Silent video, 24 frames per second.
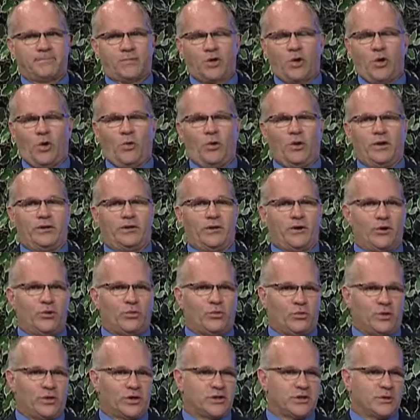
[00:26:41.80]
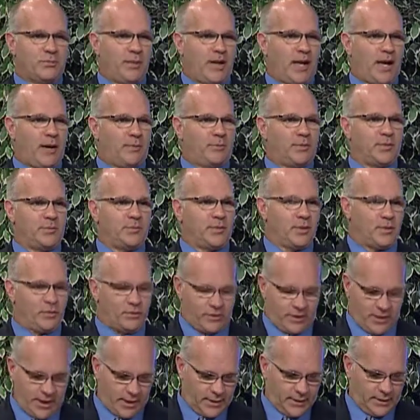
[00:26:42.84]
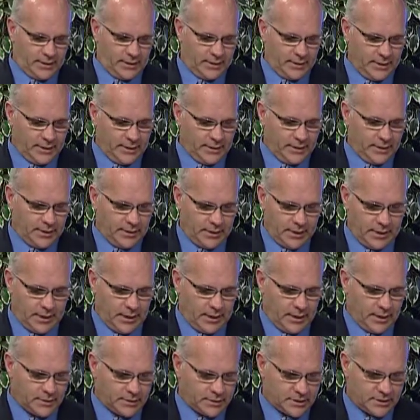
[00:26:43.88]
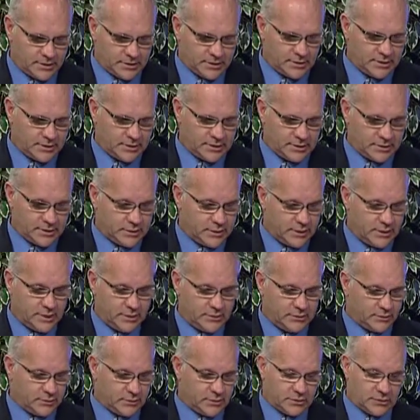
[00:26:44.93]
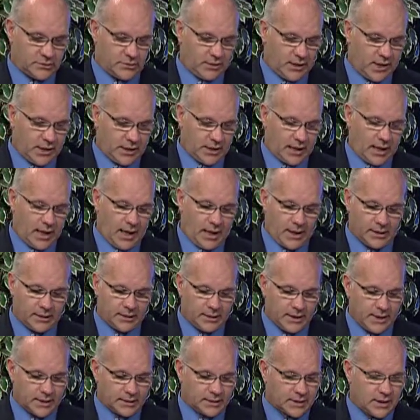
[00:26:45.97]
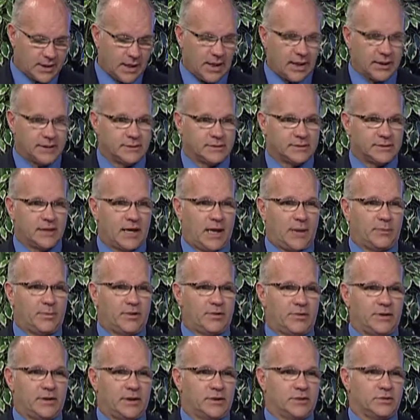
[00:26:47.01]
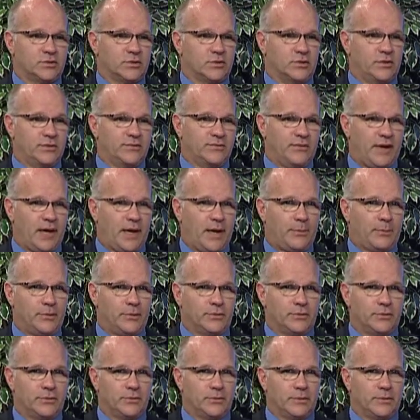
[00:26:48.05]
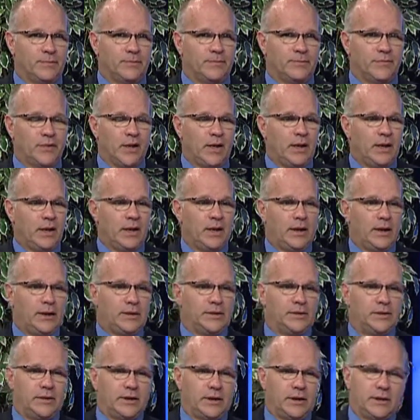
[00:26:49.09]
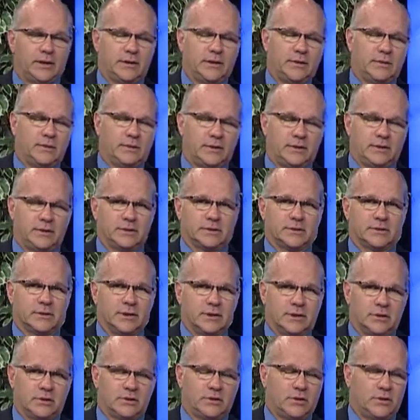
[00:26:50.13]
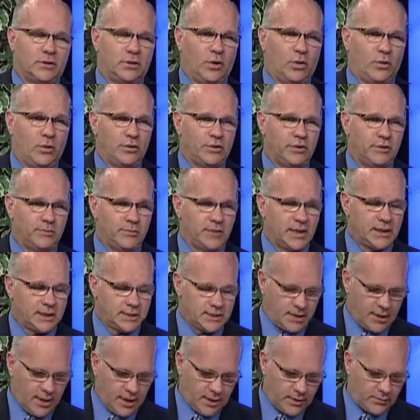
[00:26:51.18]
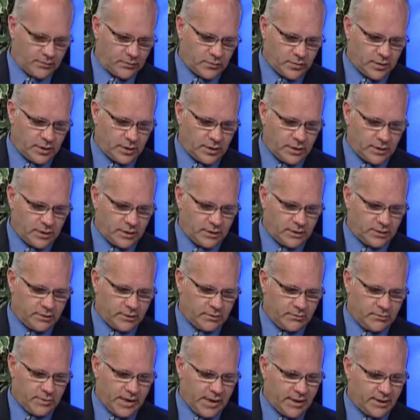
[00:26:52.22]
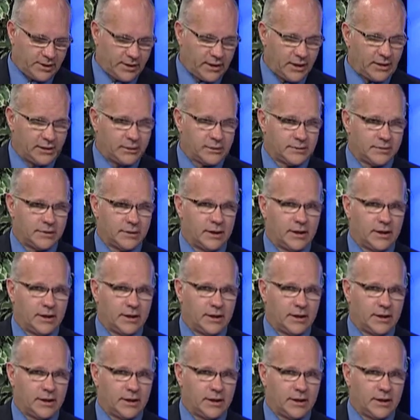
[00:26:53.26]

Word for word: go in there and wish him happy birthday. Uh, because he's just a, he was a great guy, a nice guy. This type of thing shouldn't have happened to him in the in the just to, to know in the meantime the the man that